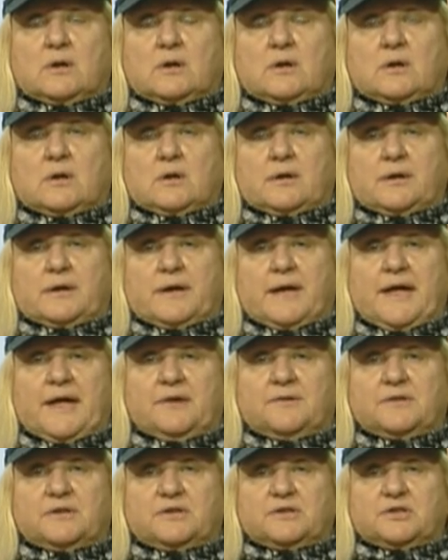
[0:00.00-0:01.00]

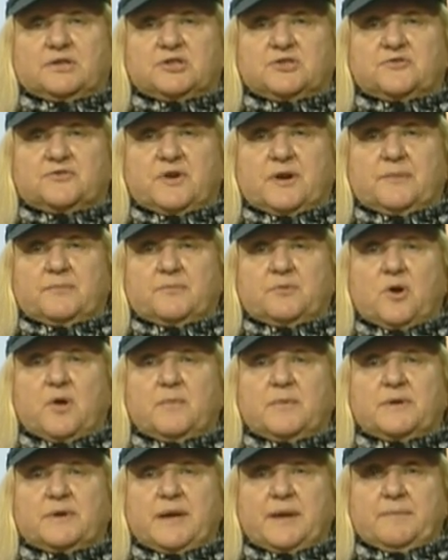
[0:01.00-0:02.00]
heritage from
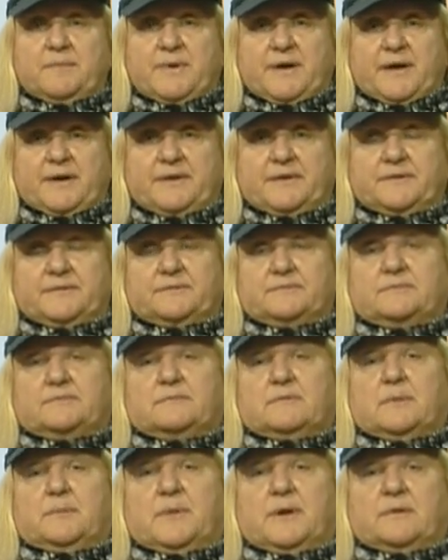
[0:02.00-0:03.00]
Roman Empire,
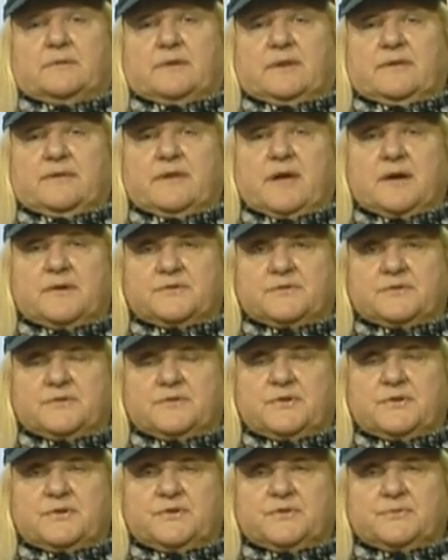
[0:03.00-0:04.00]
about
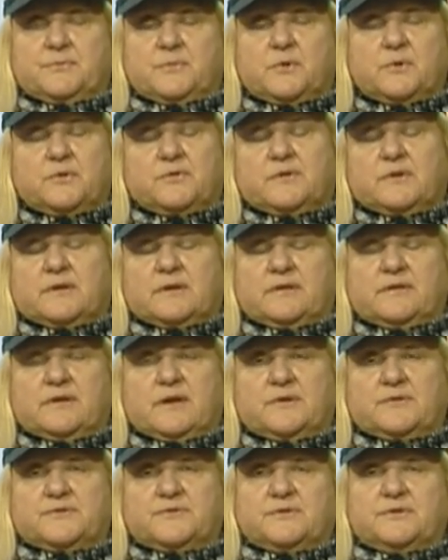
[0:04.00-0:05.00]
1,000 years, more than
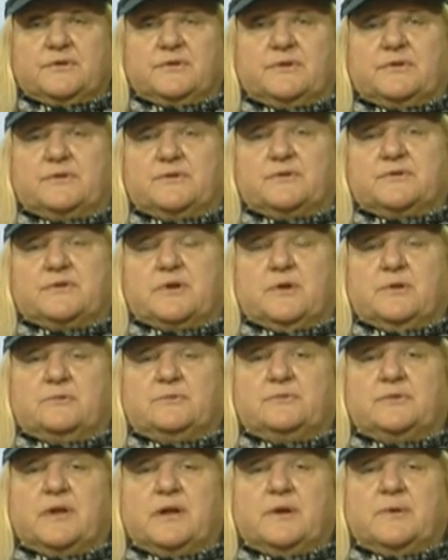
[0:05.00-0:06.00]
1,000 years old
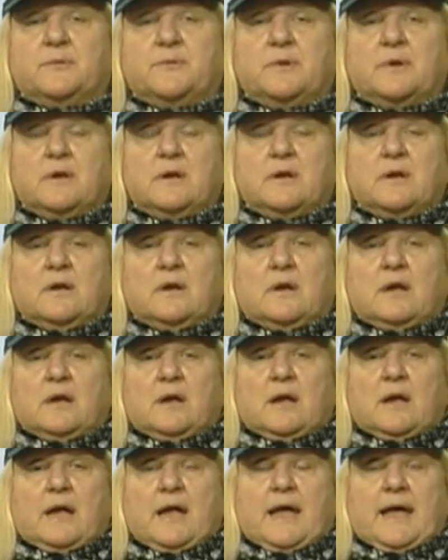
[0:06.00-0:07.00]
now.
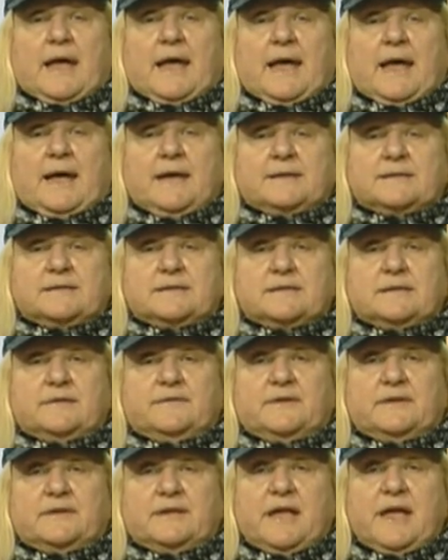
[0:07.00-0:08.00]
And
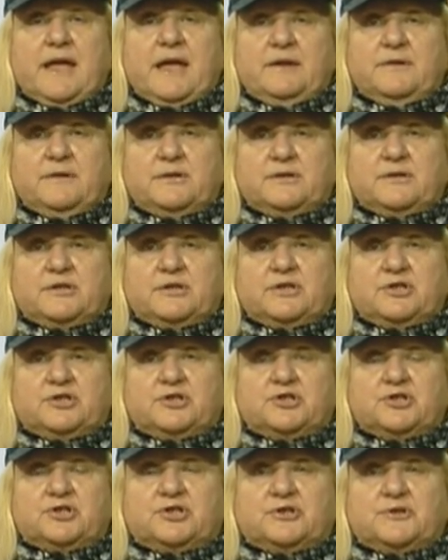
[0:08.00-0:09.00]
that
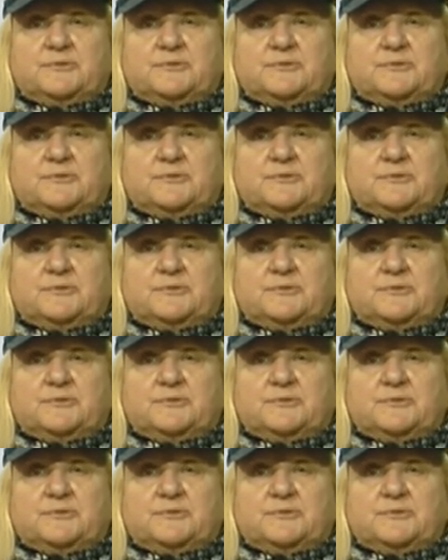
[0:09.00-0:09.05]
heritage